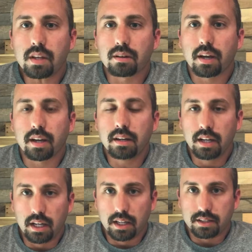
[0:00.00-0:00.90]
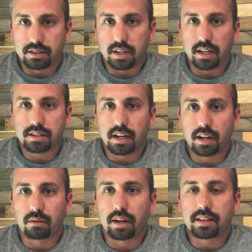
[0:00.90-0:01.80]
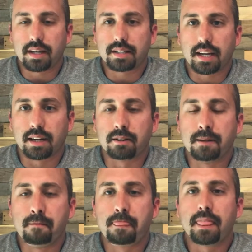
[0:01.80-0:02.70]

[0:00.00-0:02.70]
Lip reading: Okay. Let's take a second. Write that down.